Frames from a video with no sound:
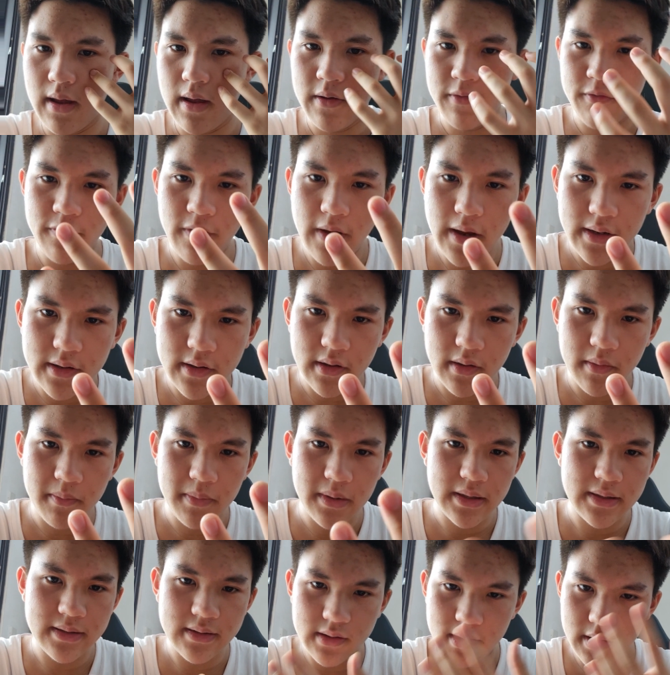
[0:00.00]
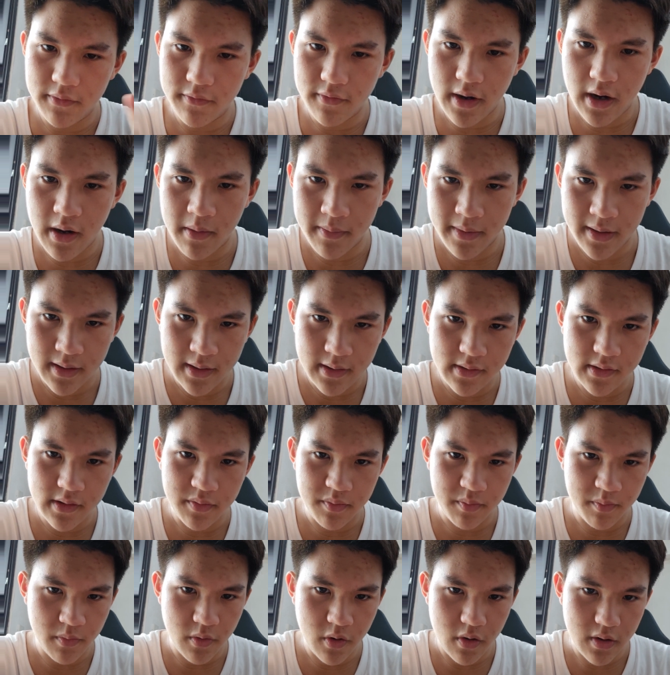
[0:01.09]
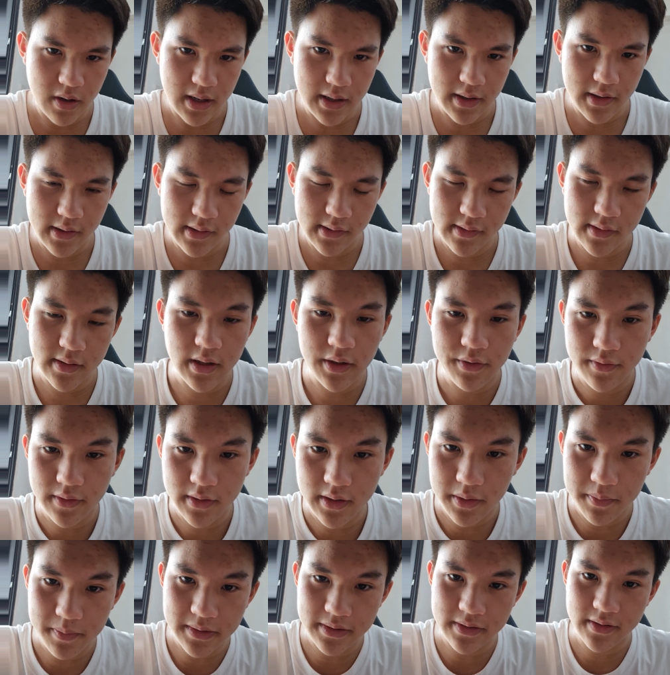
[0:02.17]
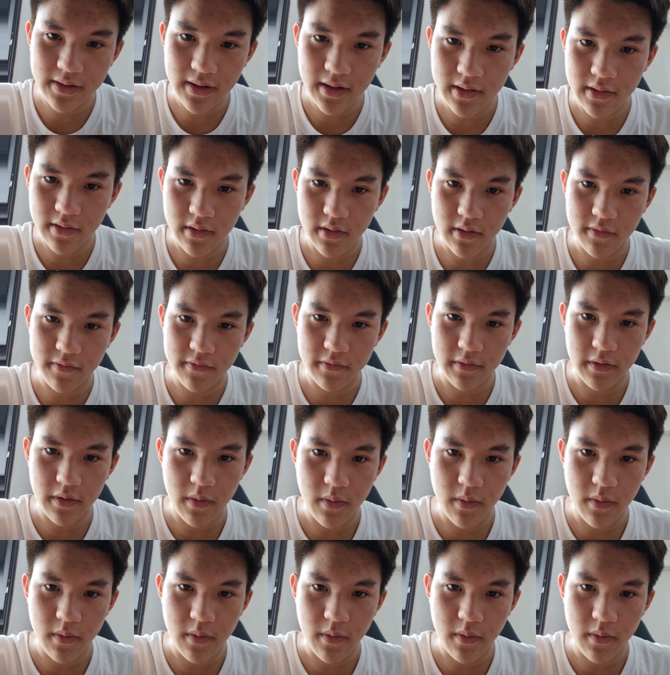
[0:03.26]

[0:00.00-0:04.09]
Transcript: affect, because environment is more like 70% of